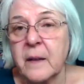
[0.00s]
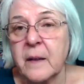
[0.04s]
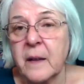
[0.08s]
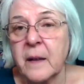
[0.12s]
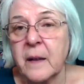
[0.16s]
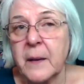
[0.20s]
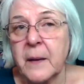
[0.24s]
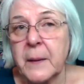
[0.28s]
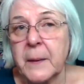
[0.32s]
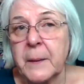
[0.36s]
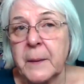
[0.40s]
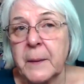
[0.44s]

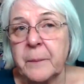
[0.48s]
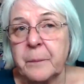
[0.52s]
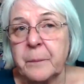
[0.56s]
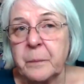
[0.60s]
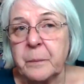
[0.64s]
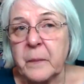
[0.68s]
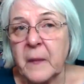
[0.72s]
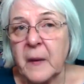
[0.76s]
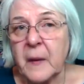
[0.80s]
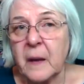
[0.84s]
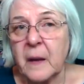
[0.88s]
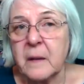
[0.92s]
um,
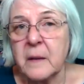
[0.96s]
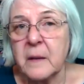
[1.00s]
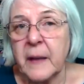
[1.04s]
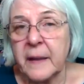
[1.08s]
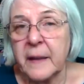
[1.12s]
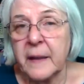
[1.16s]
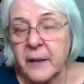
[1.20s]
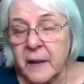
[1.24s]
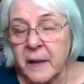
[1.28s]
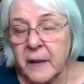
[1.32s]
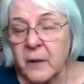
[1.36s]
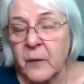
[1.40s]

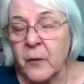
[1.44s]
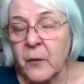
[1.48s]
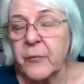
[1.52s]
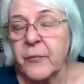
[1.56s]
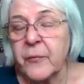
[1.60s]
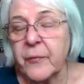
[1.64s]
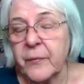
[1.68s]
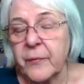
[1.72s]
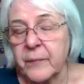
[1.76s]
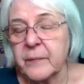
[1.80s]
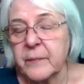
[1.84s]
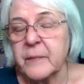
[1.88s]
Latino
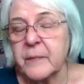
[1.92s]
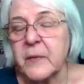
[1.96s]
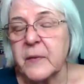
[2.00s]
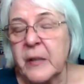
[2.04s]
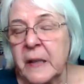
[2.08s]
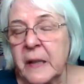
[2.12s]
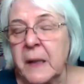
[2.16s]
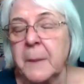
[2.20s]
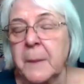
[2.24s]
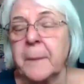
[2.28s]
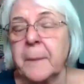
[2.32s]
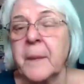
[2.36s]

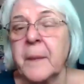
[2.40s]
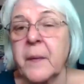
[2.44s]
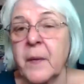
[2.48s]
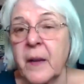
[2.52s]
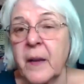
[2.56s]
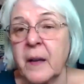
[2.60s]
team